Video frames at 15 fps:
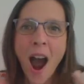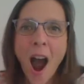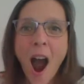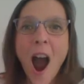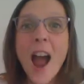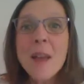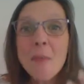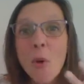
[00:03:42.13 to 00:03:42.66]

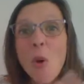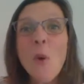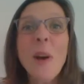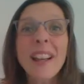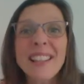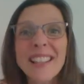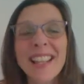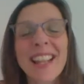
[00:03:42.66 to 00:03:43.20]
I am
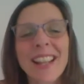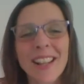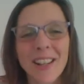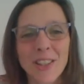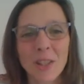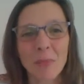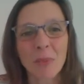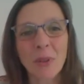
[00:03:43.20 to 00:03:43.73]
always here
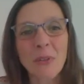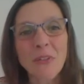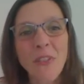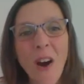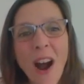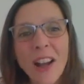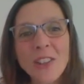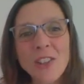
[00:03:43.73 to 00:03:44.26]
to
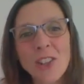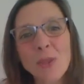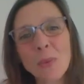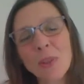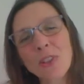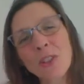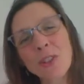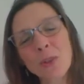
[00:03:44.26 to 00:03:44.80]
provide you
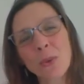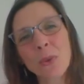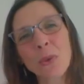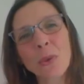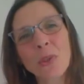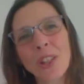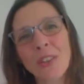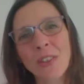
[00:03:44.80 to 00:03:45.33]
with the
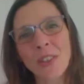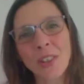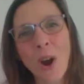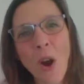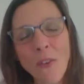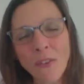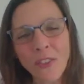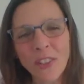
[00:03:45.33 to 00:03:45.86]
tools and the
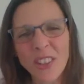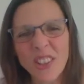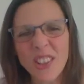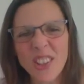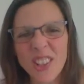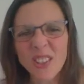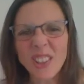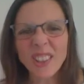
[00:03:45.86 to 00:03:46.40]

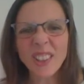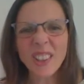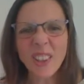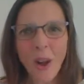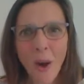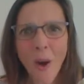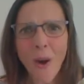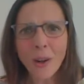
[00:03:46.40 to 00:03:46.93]
confidence to
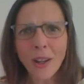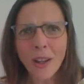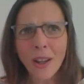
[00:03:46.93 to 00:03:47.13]
unlock